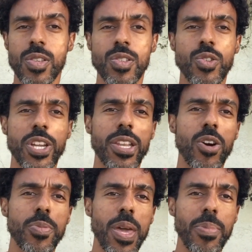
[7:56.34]
So again, I
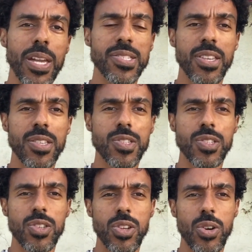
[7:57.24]
hope that makes sense.
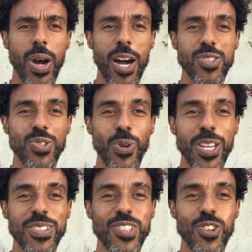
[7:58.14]
You know how to
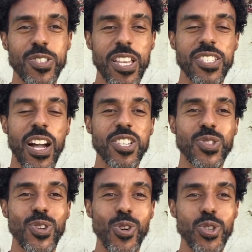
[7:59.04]
raise your
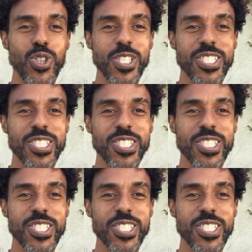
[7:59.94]
testosterone, your